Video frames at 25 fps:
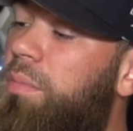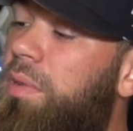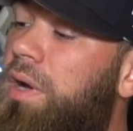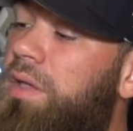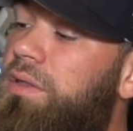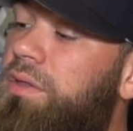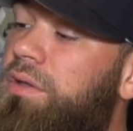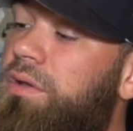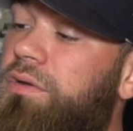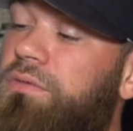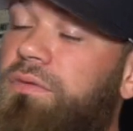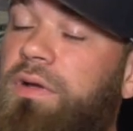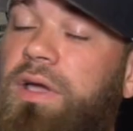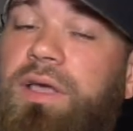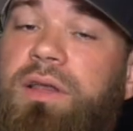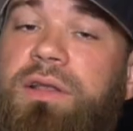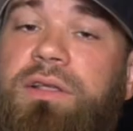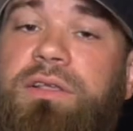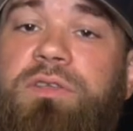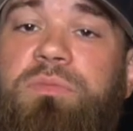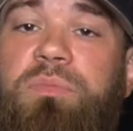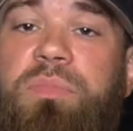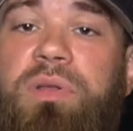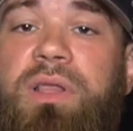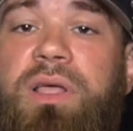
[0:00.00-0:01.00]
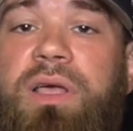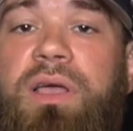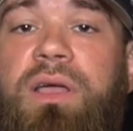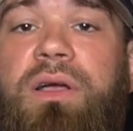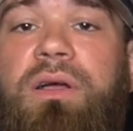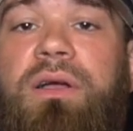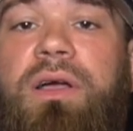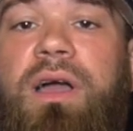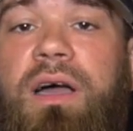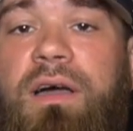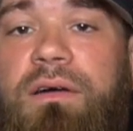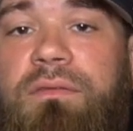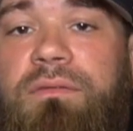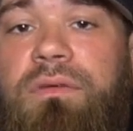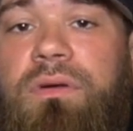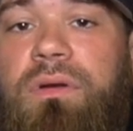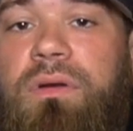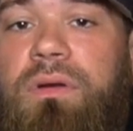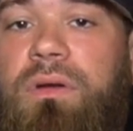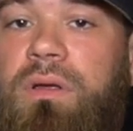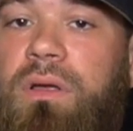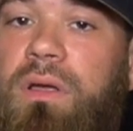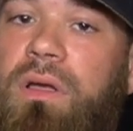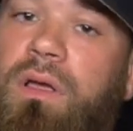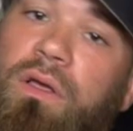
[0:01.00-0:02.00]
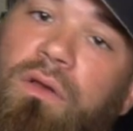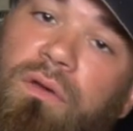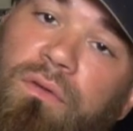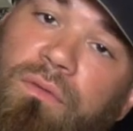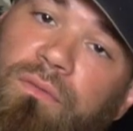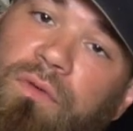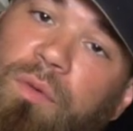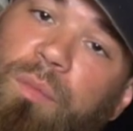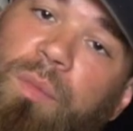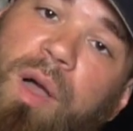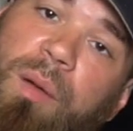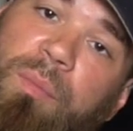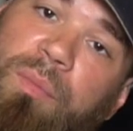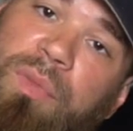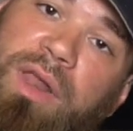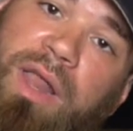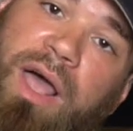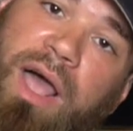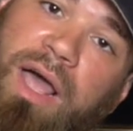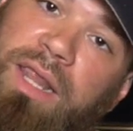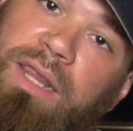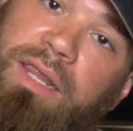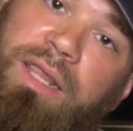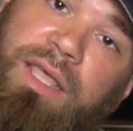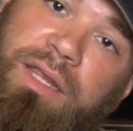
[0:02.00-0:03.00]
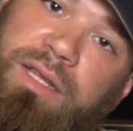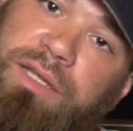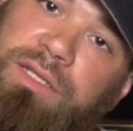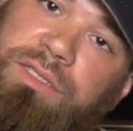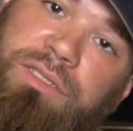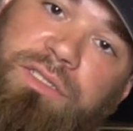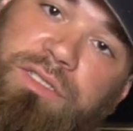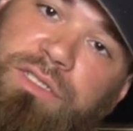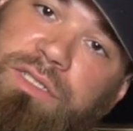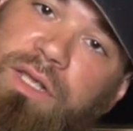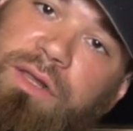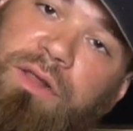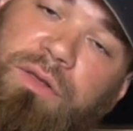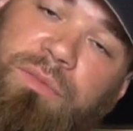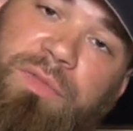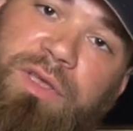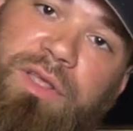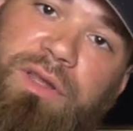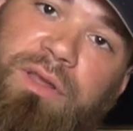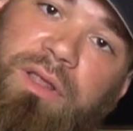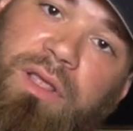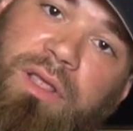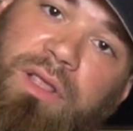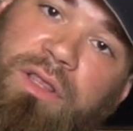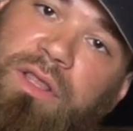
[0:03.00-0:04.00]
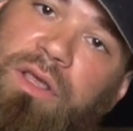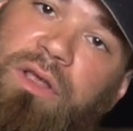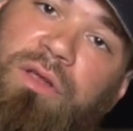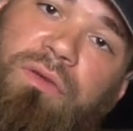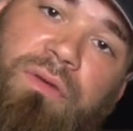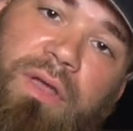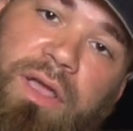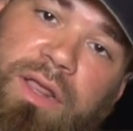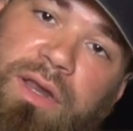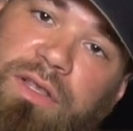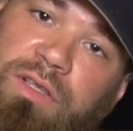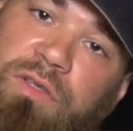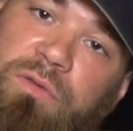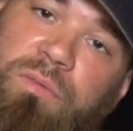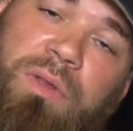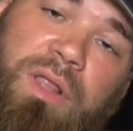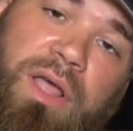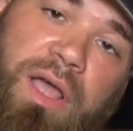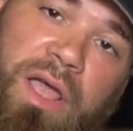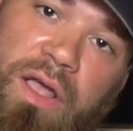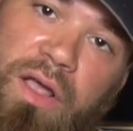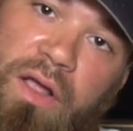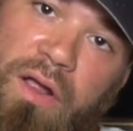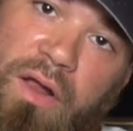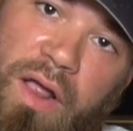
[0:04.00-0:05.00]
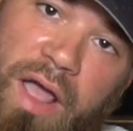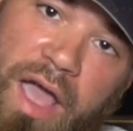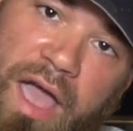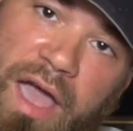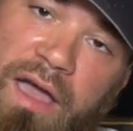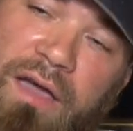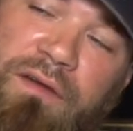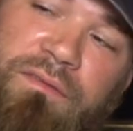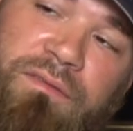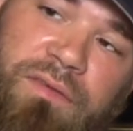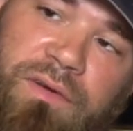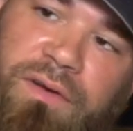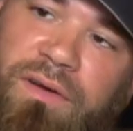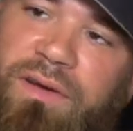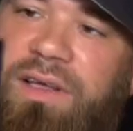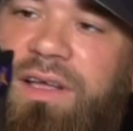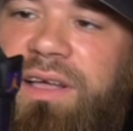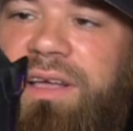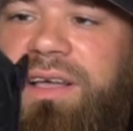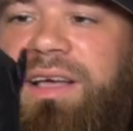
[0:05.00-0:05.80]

by the greatest player ever. Remember that, ladies and gentlemen, the greatest player ever.